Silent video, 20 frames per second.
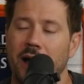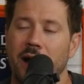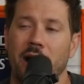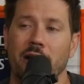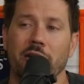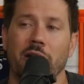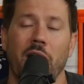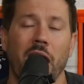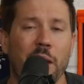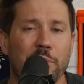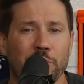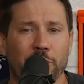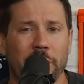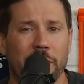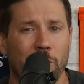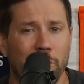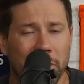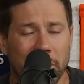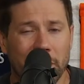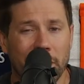how to
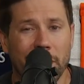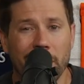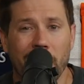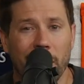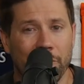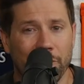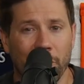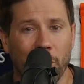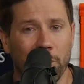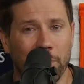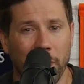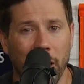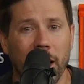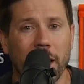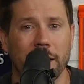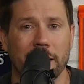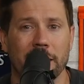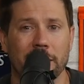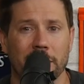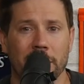operate within an NFL
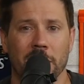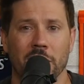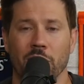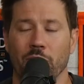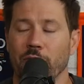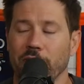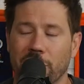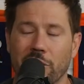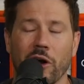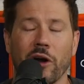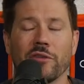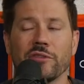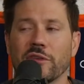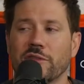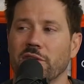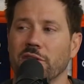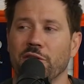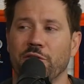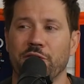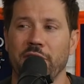pocket,
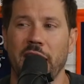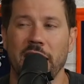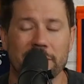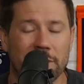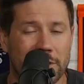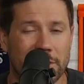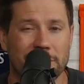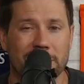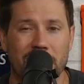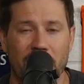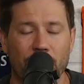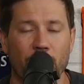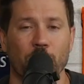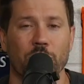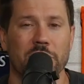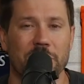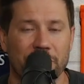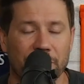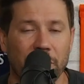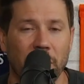regardless of the fact that he's never
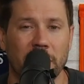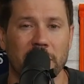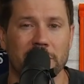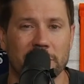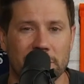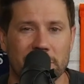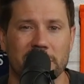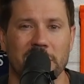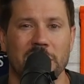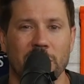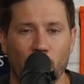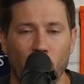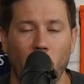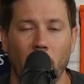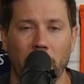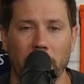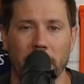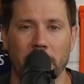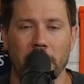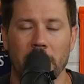really fucking seen
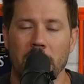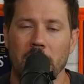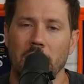one.